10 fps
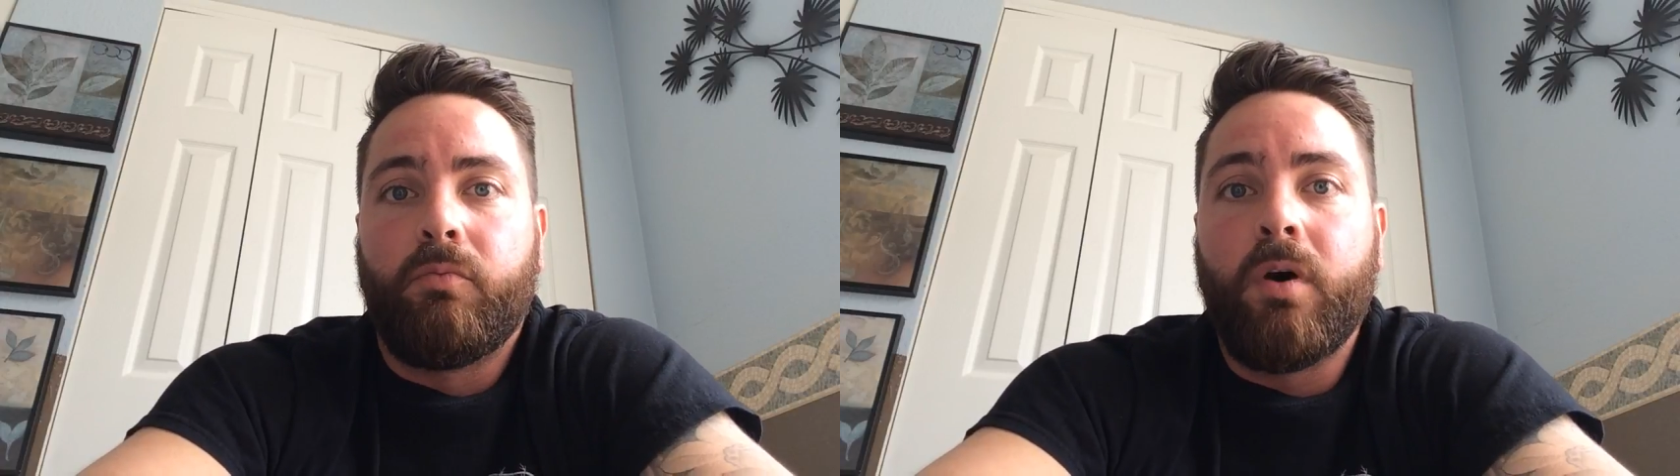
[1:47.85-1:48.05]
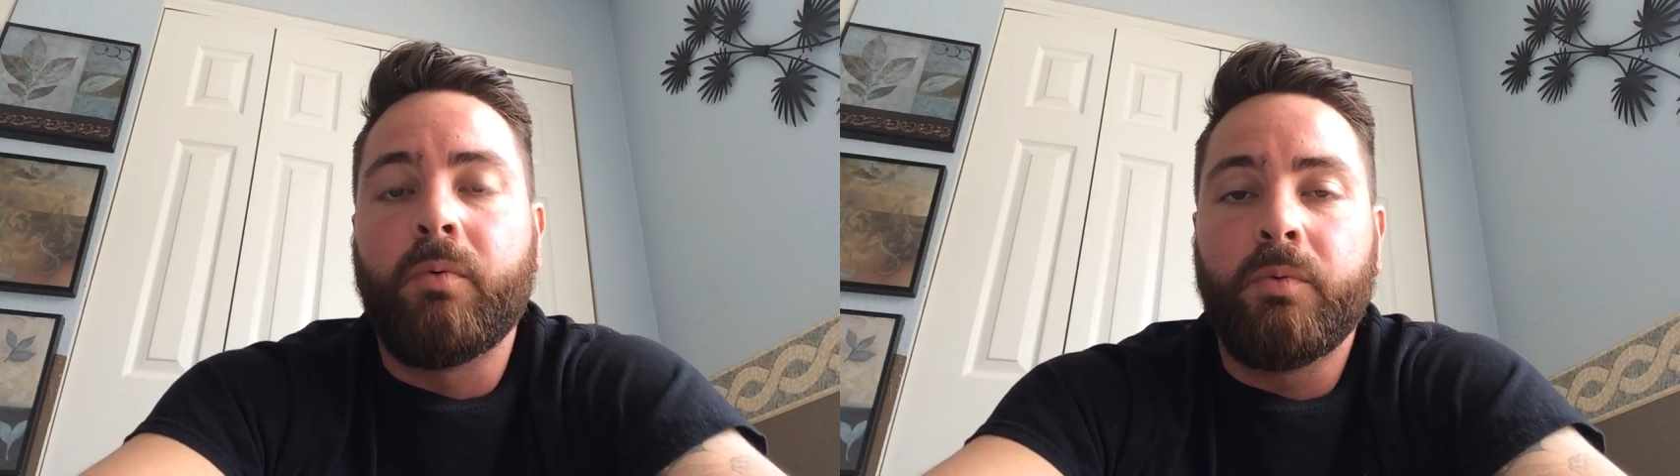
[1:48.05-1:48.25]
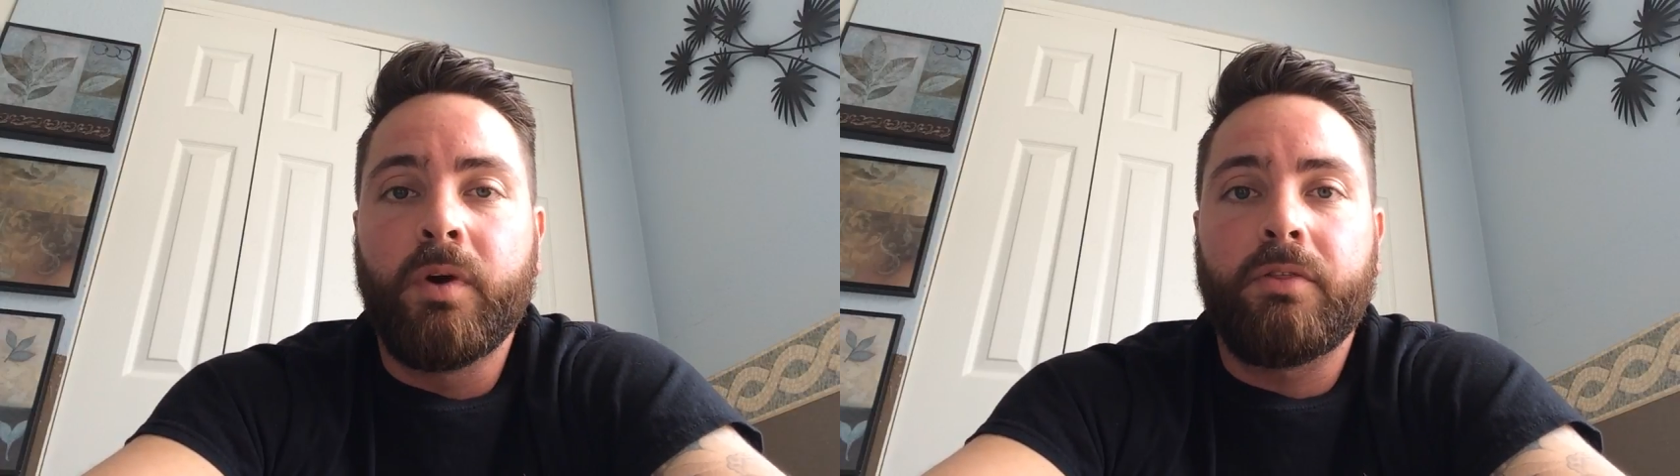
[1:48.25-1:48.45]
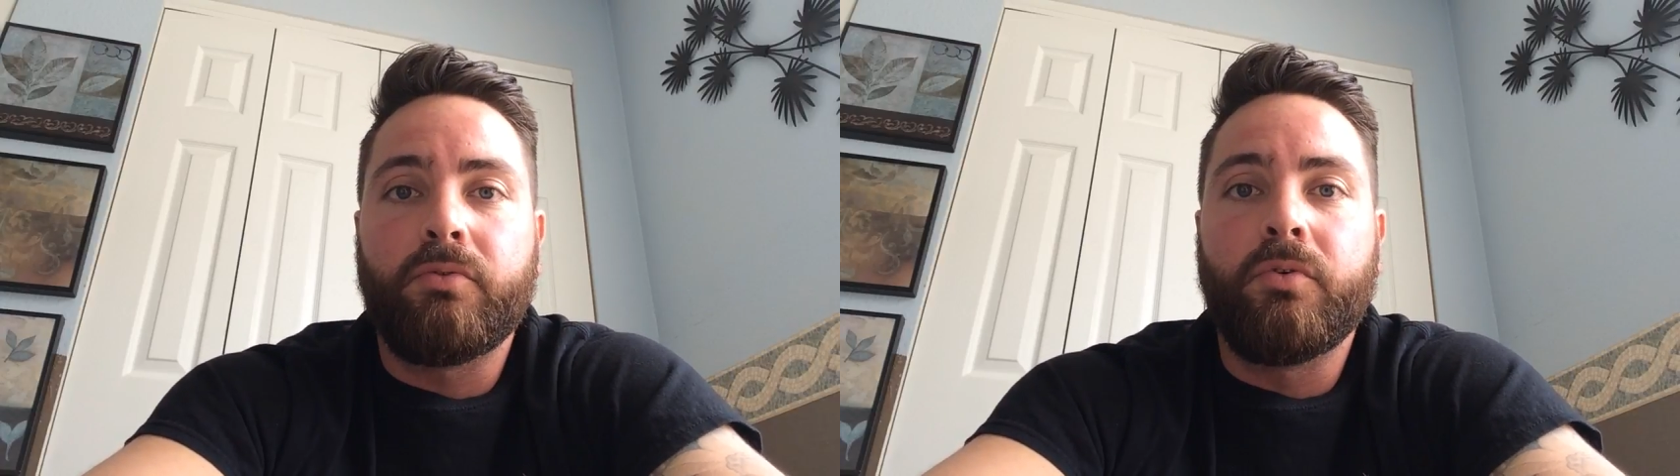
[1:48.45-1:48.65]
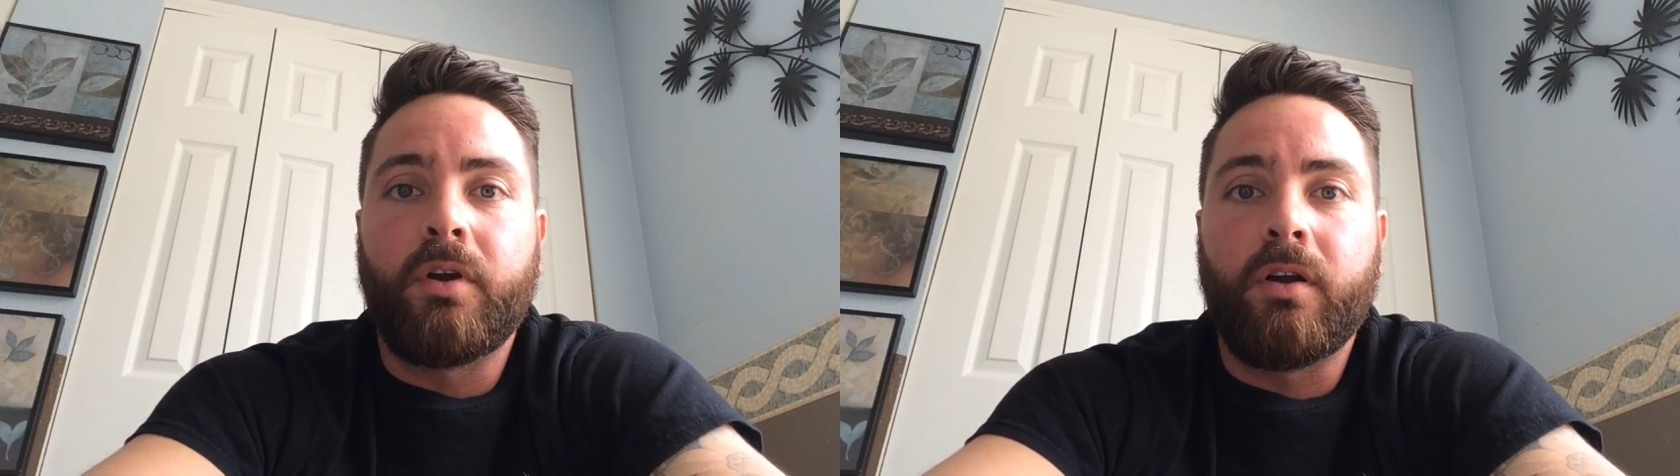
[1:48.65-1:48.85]
what we went
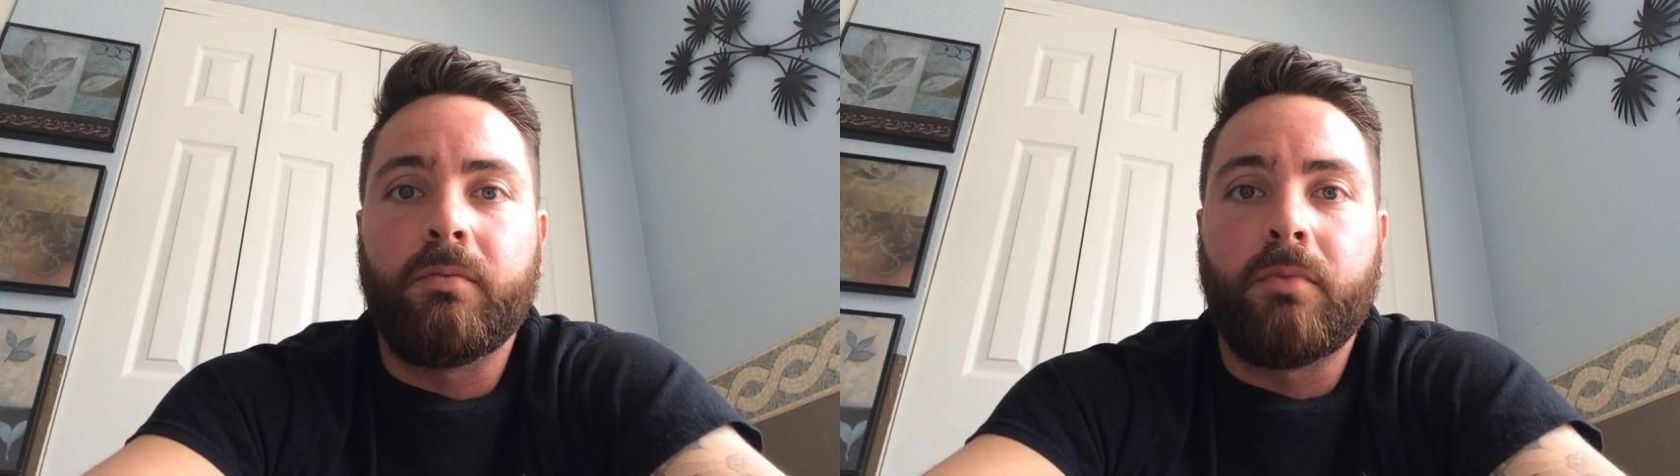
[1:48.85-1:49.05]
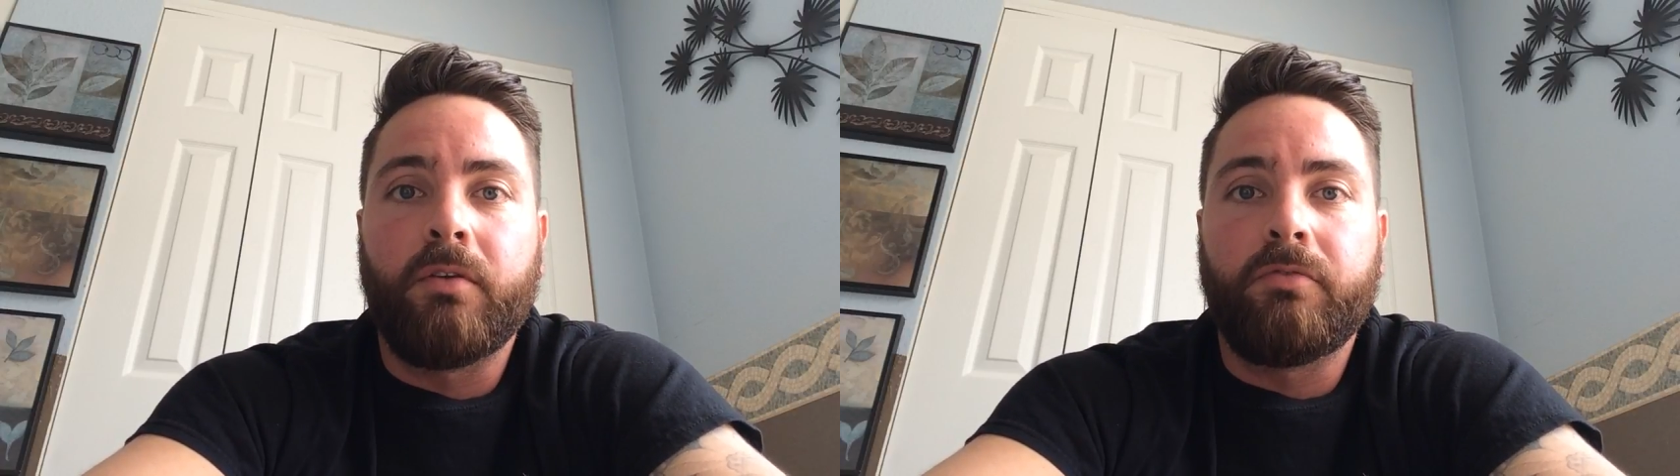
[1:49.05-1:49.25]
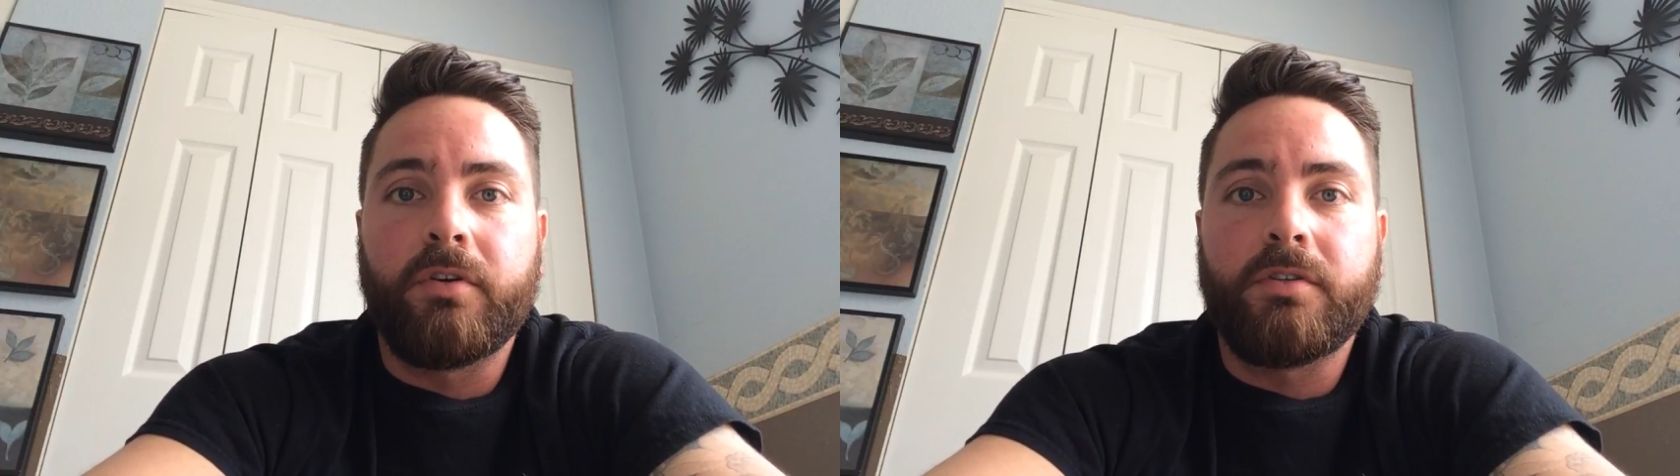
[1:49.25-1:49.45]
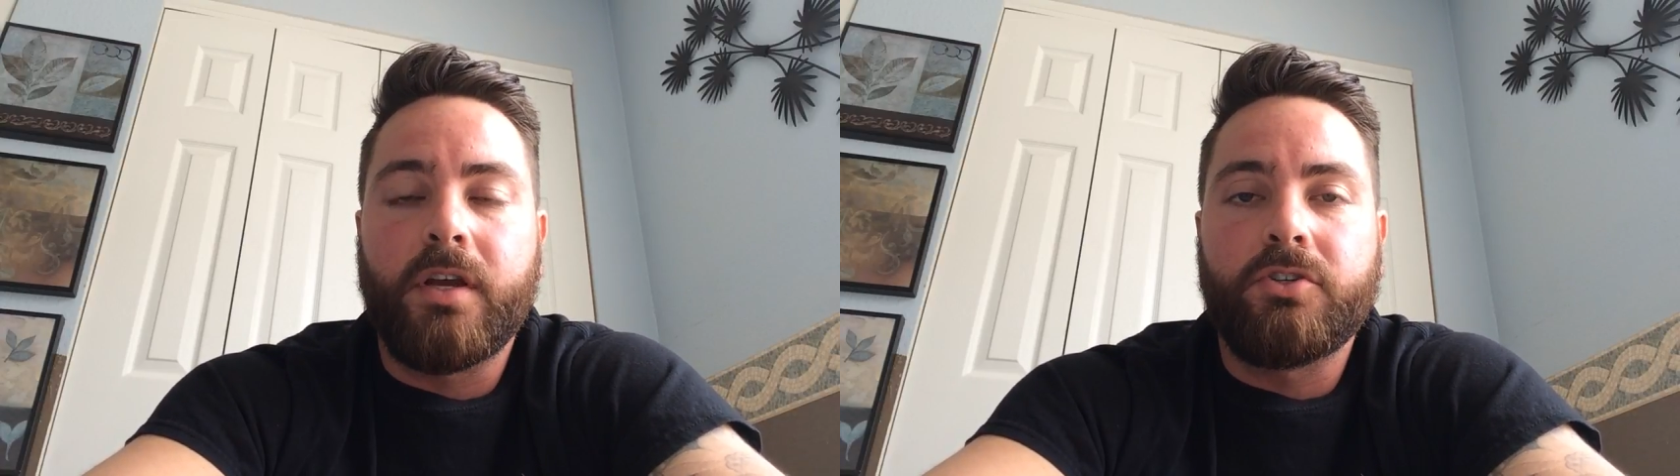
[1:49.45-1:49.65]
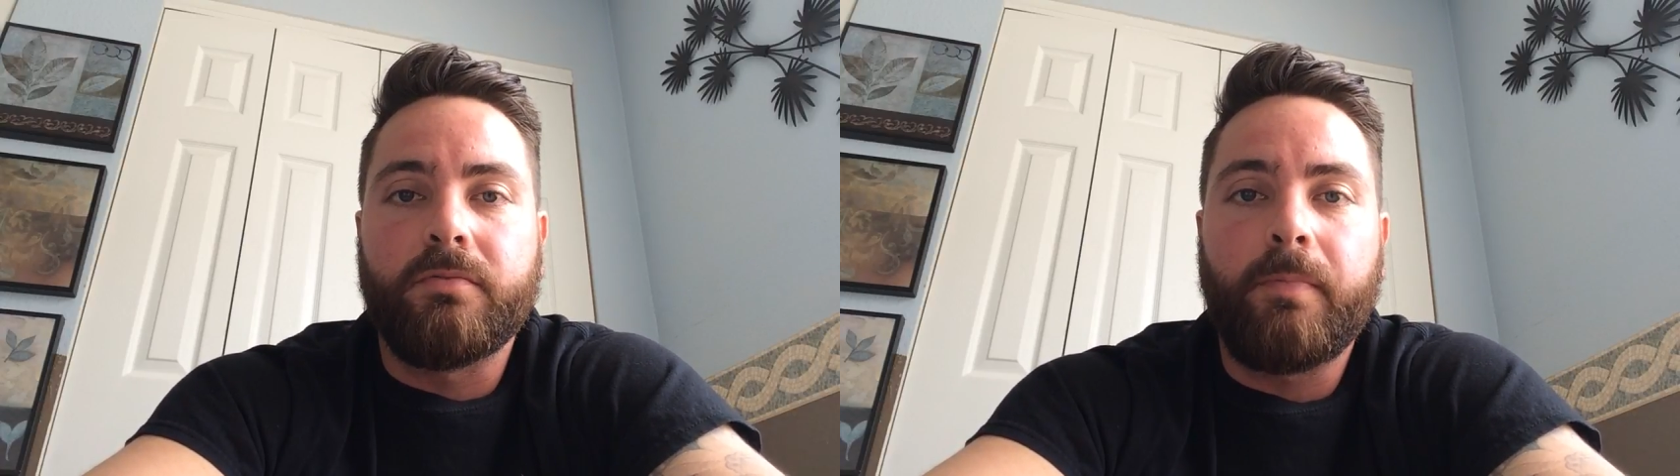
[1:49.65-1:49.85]
through in our first
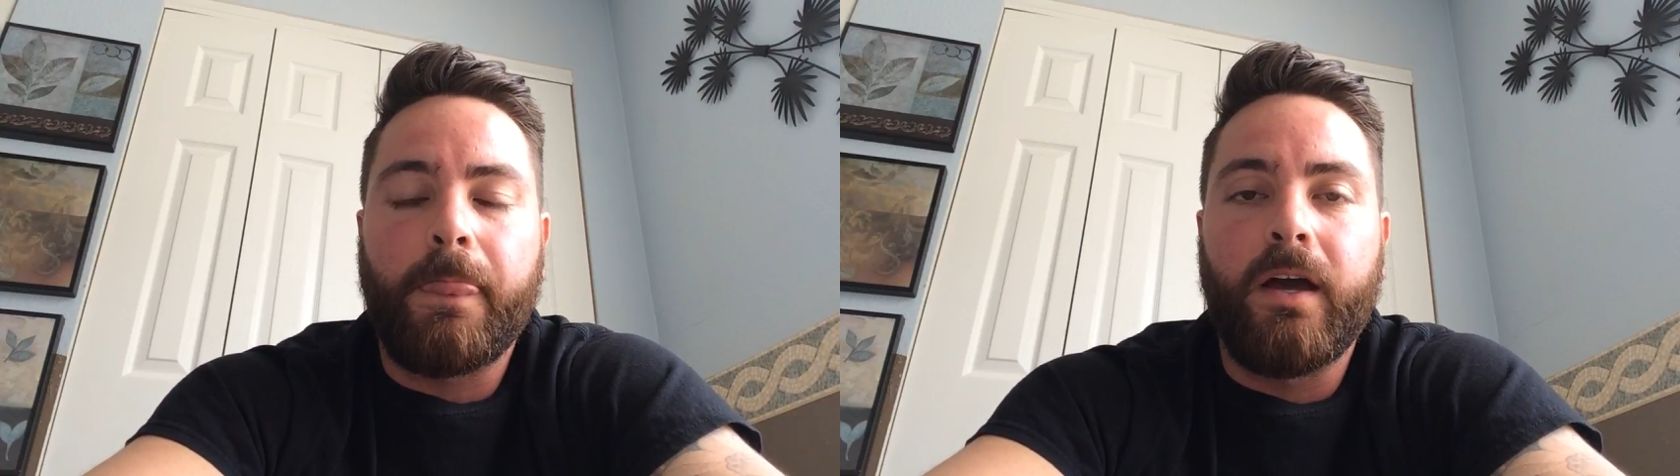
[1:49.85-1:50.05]
session.